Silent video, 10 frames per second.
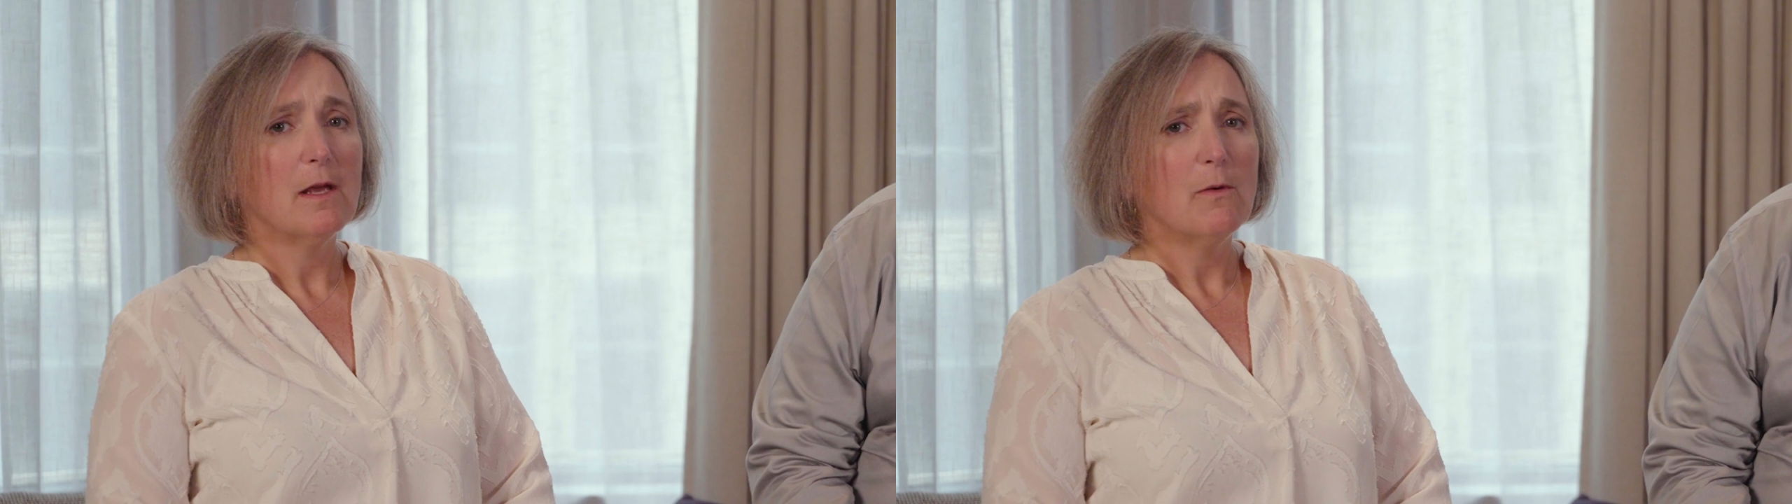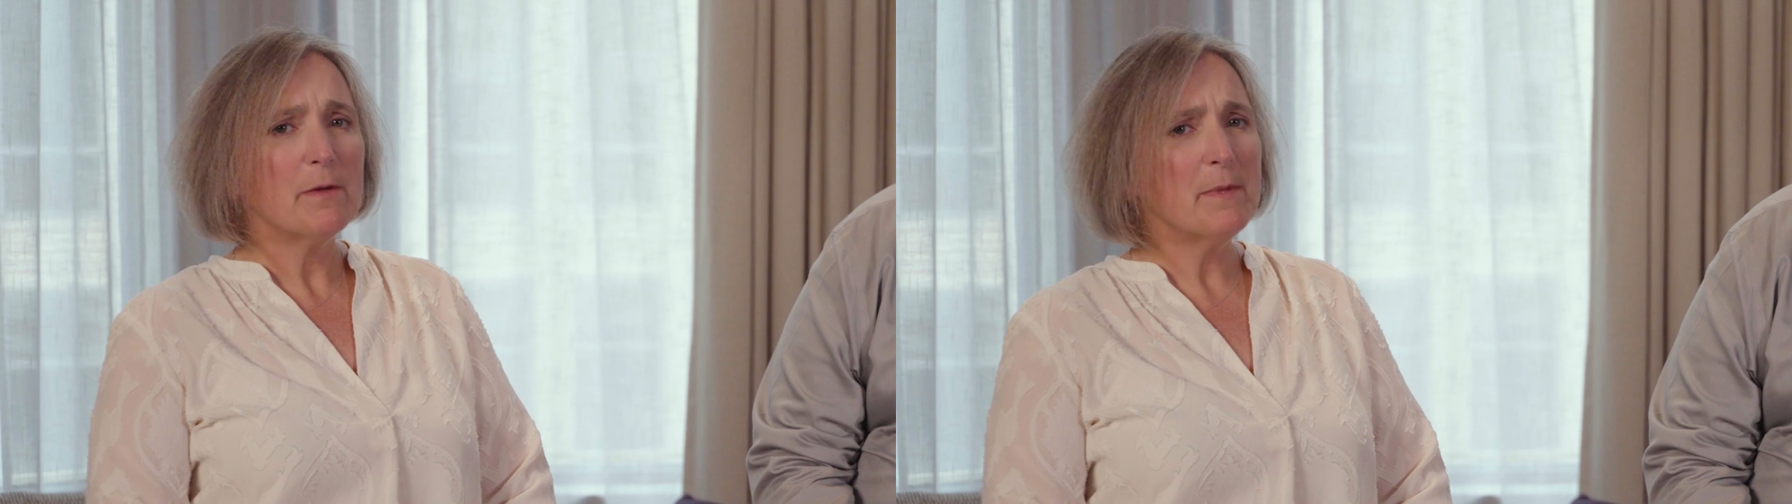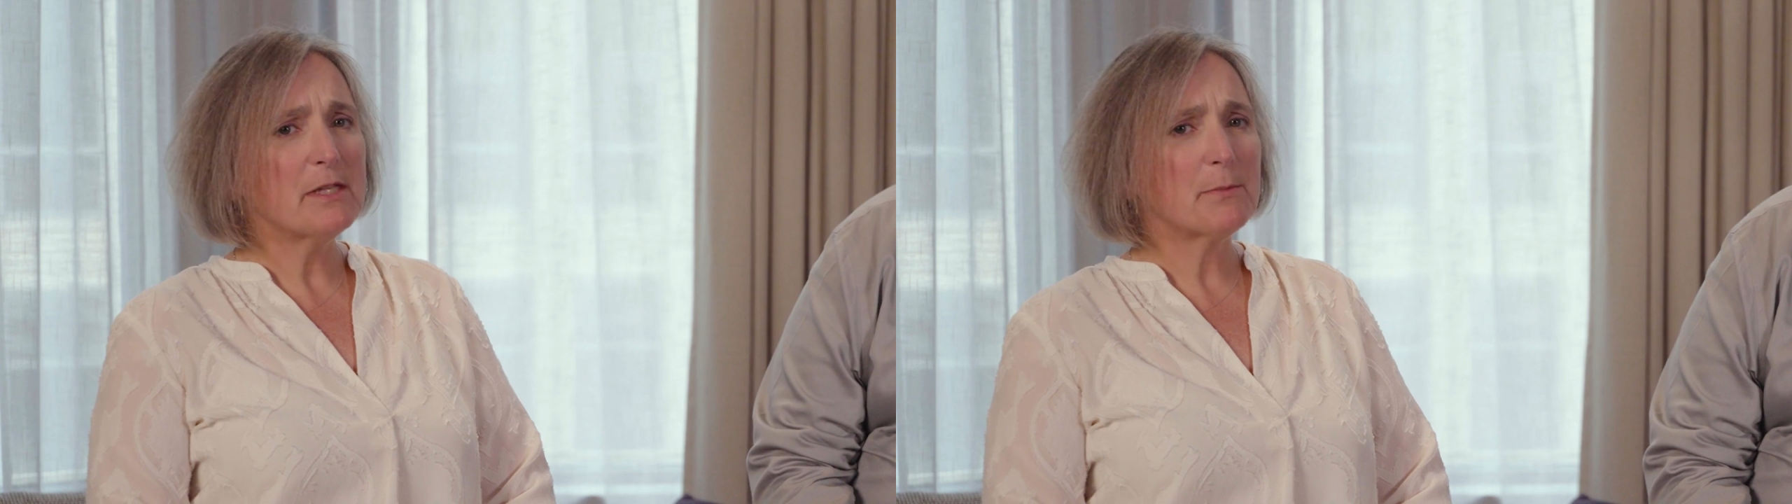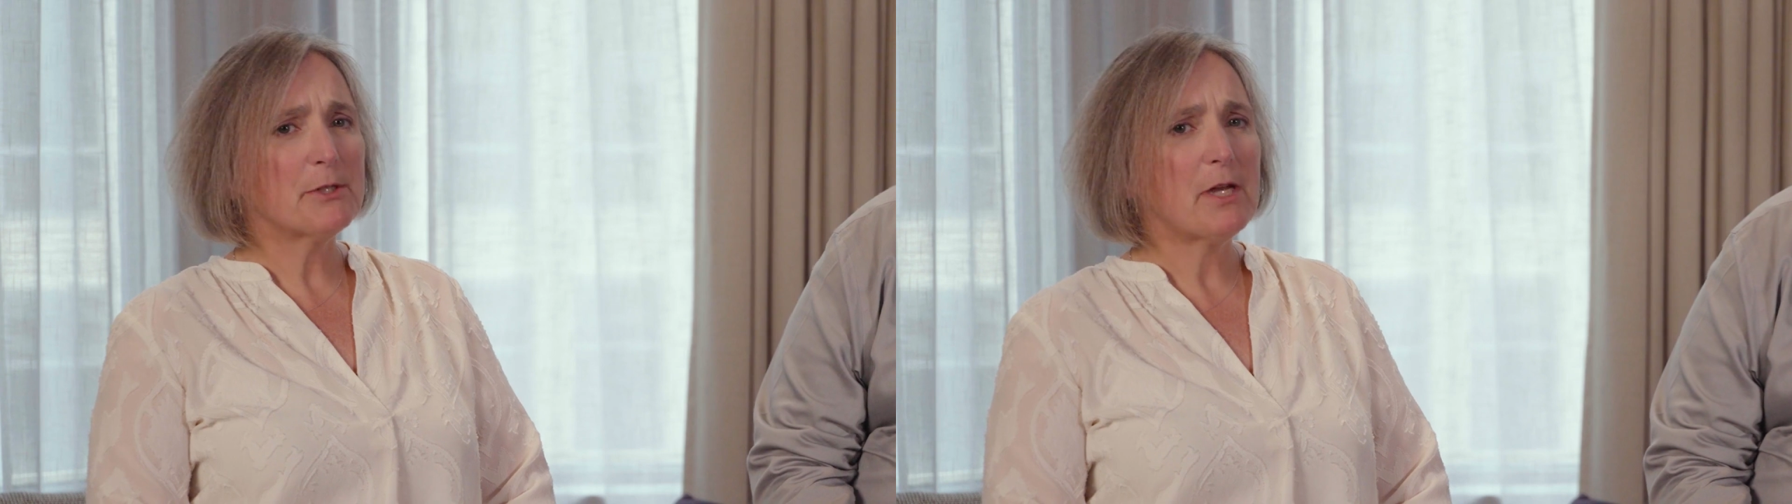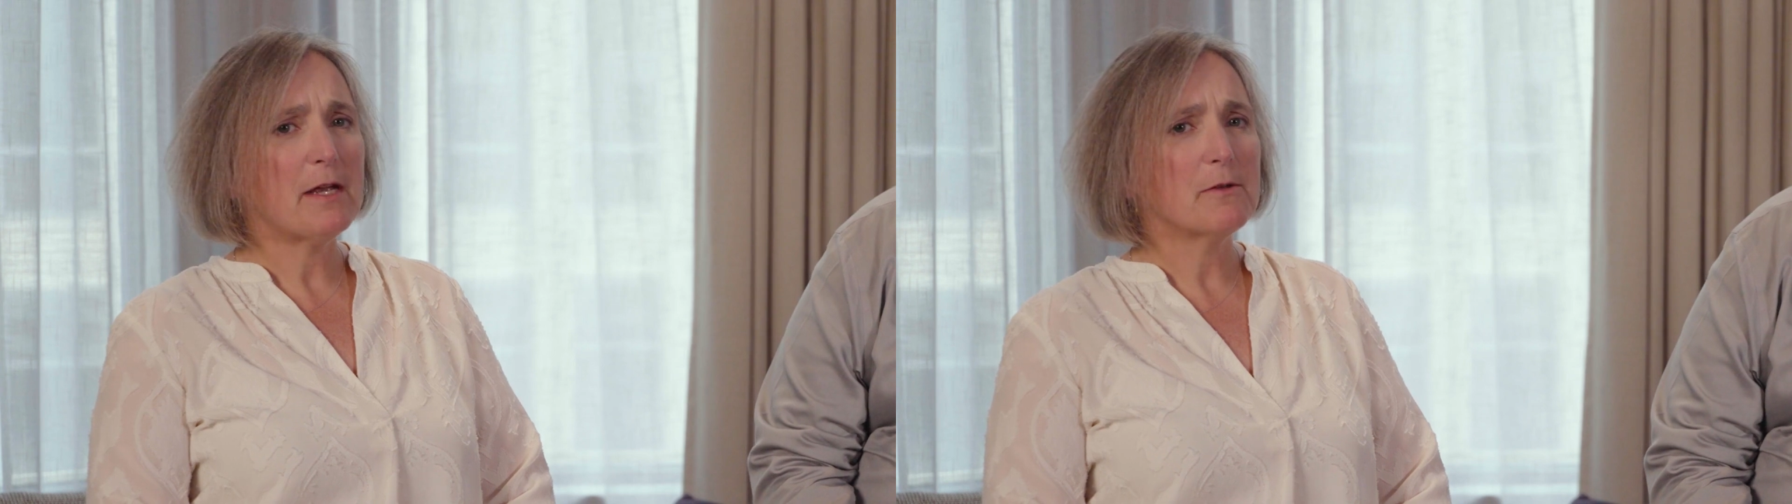What makes
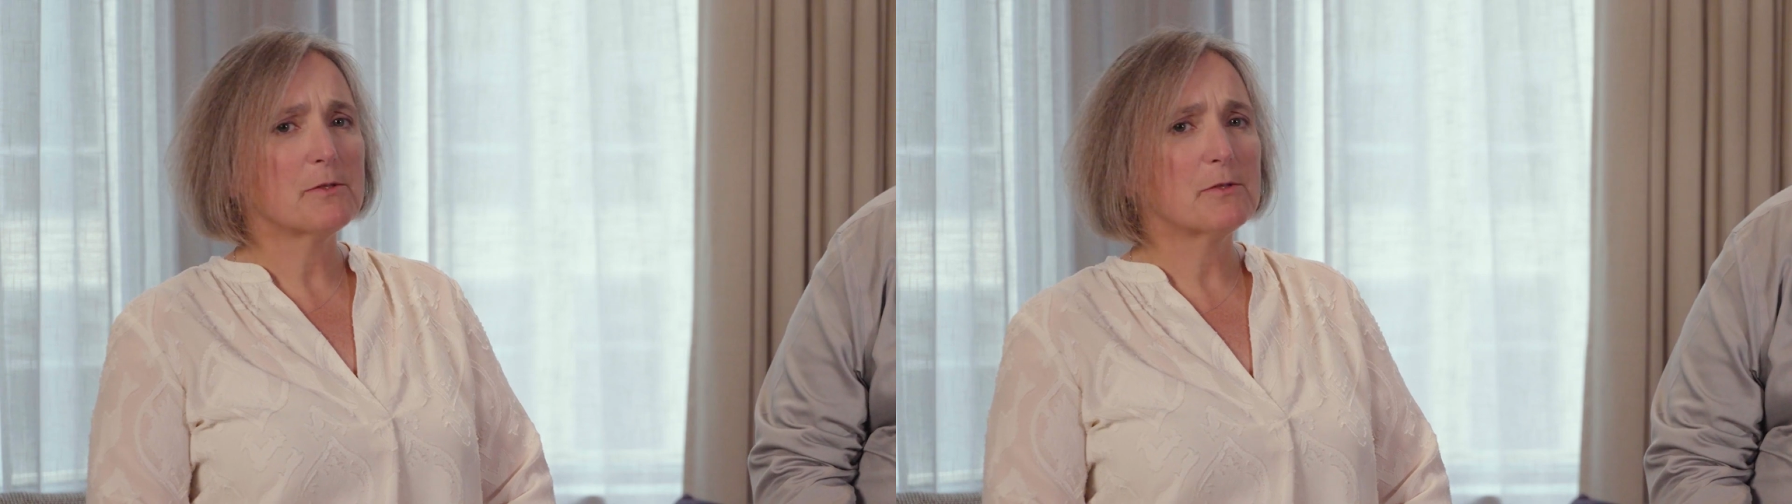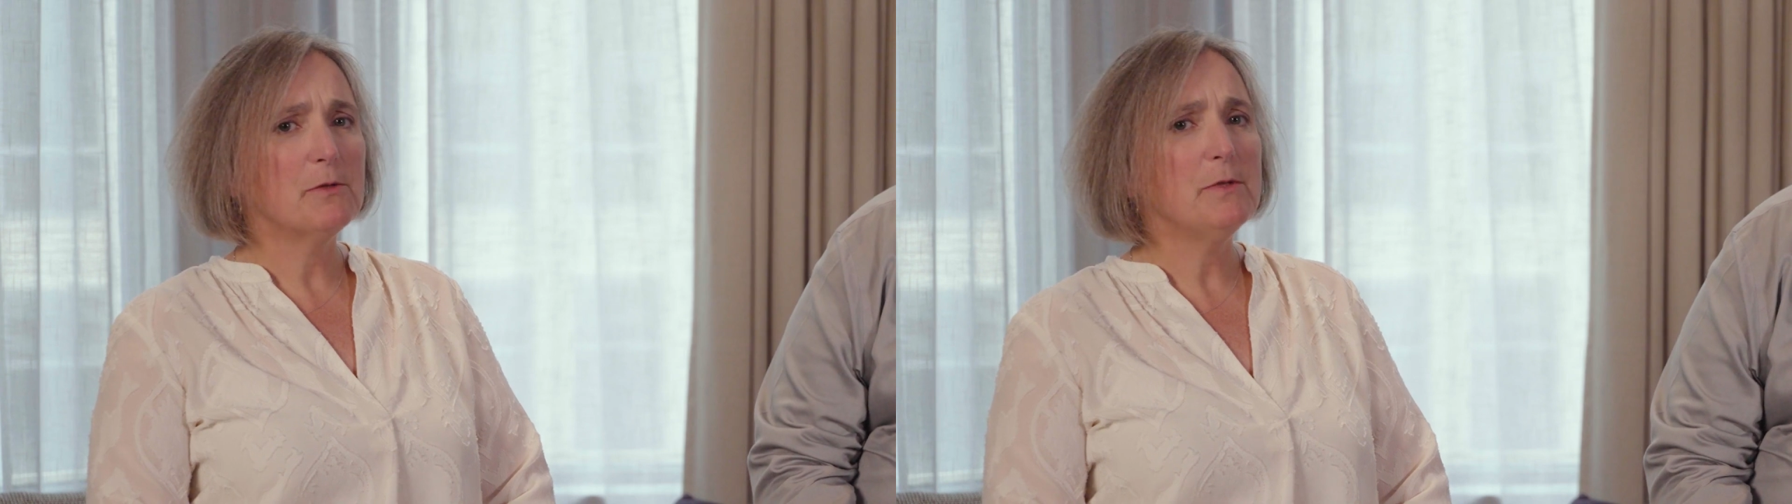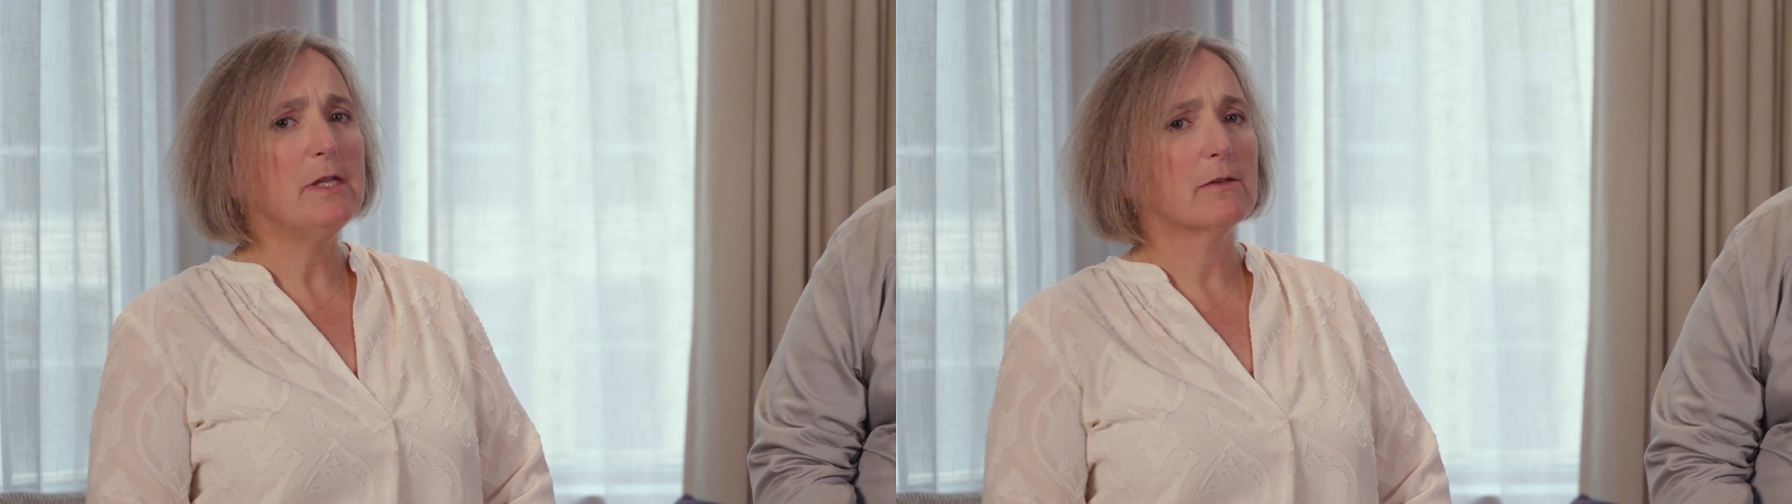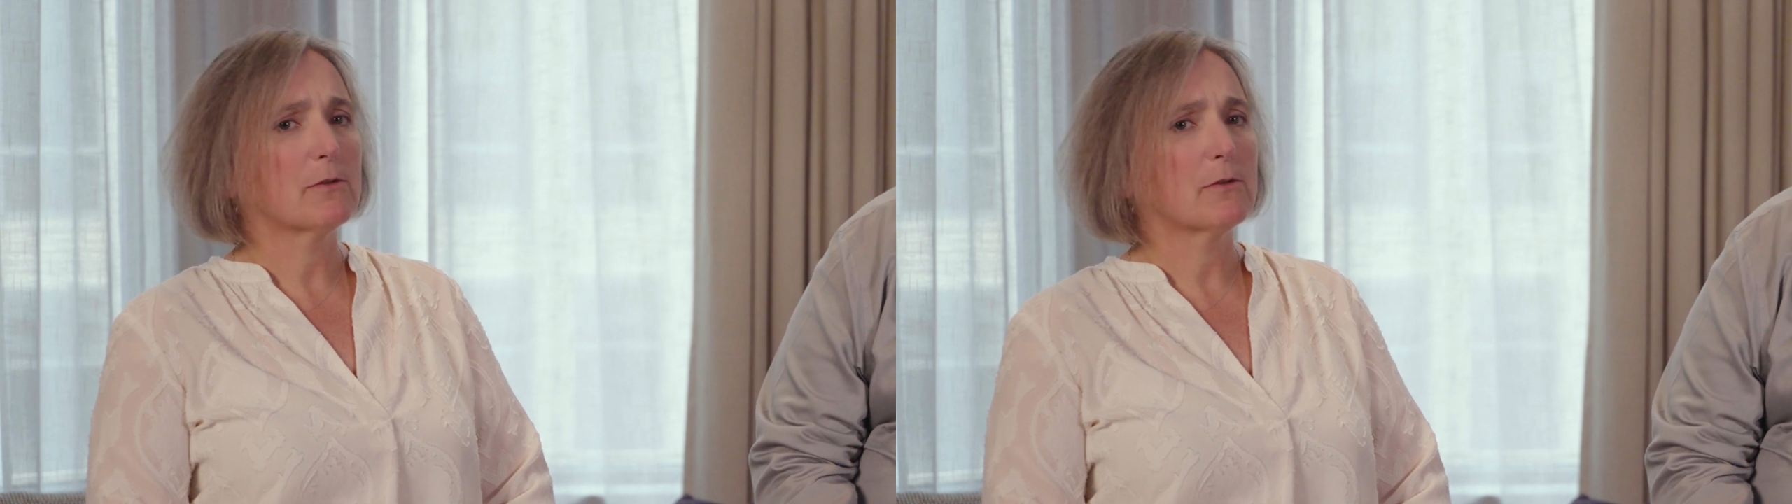Bridge House unique